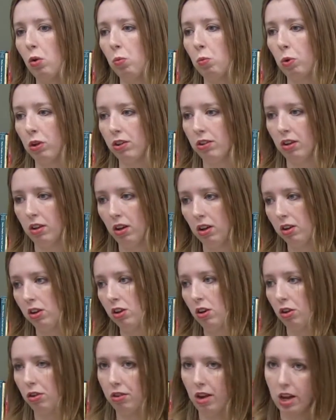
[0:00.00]
what's
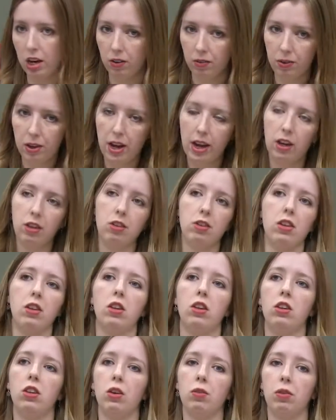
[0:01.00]
the, side effects
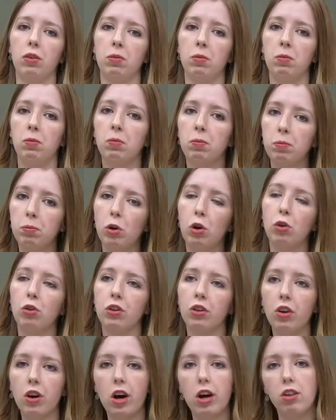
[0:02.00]
and the different
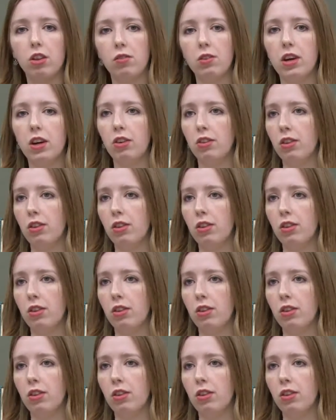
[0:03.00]
pros and cons of it,